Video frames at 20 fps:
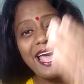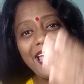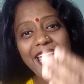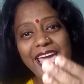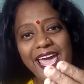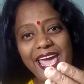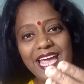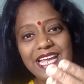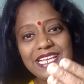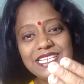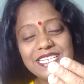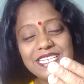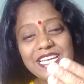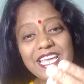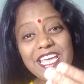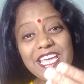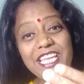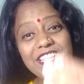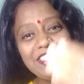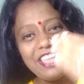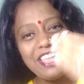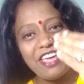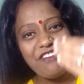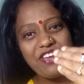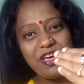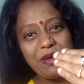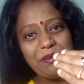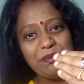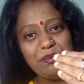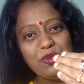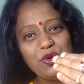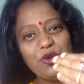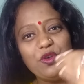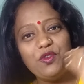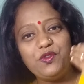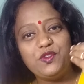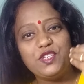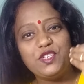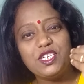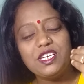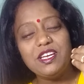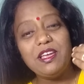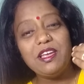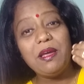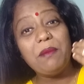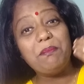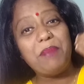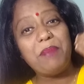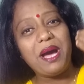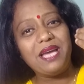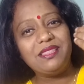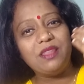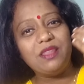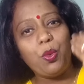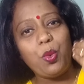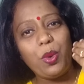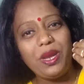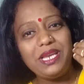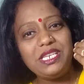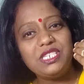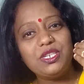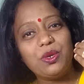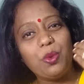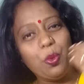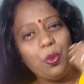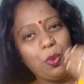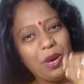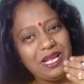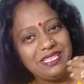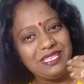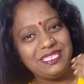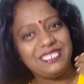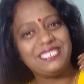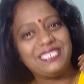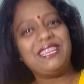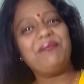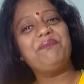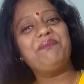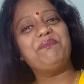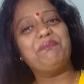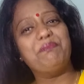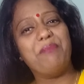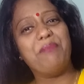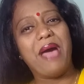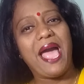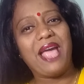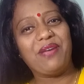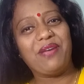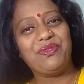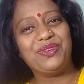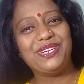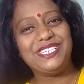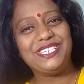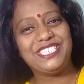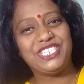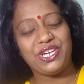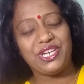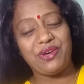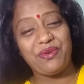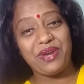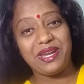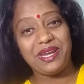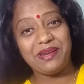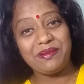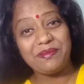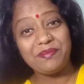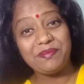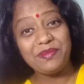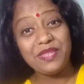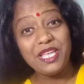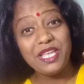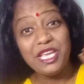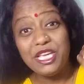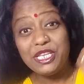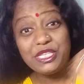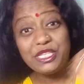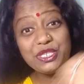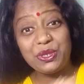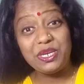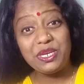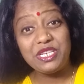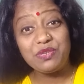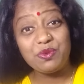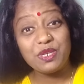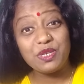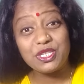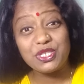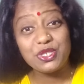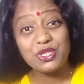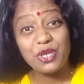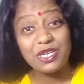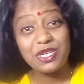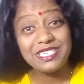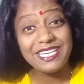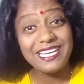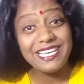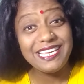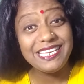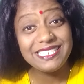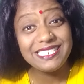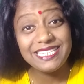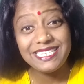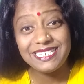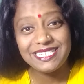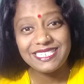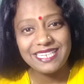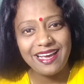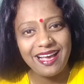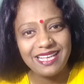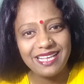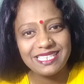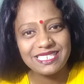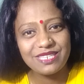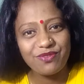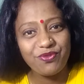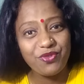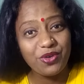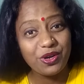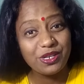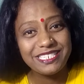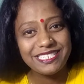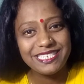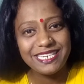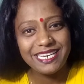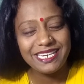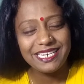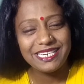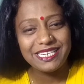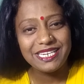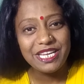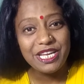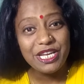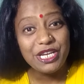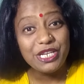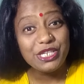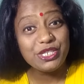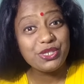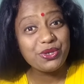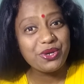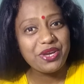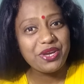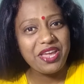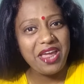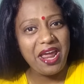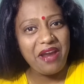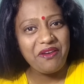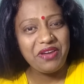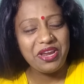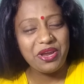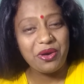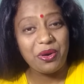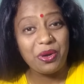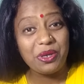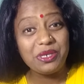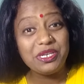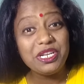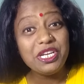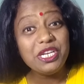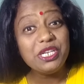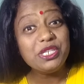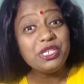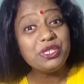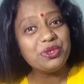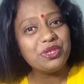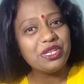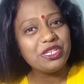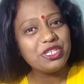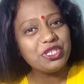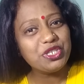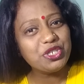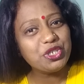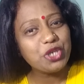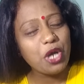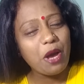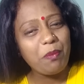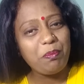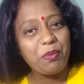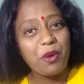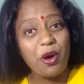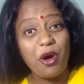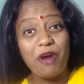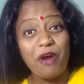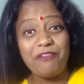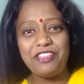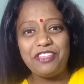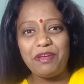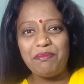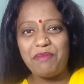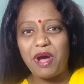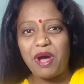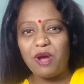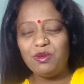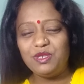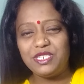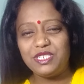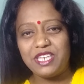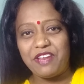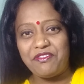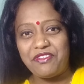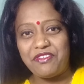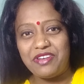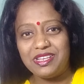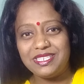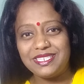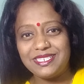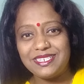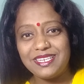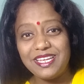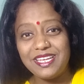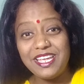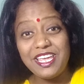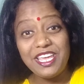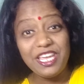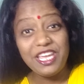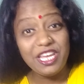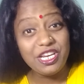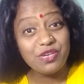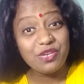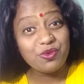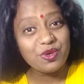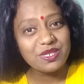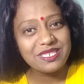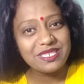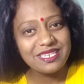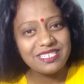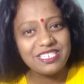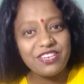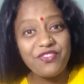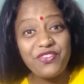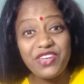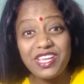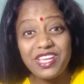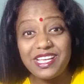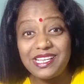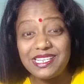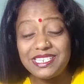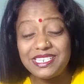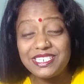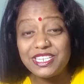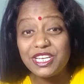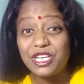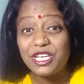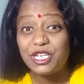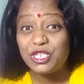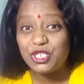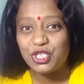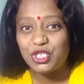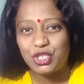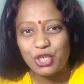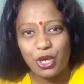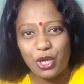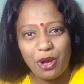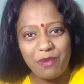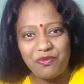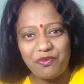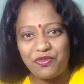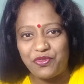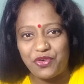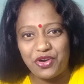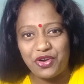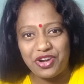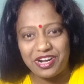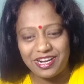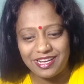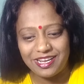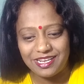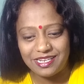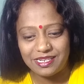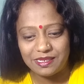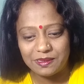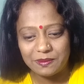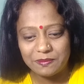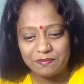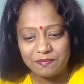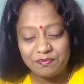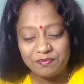ahead, they were moved by the wind one step backward, children. So it was not an easy task for Tin to carry on to the top of the Mount Everest. It was a difficult job for her.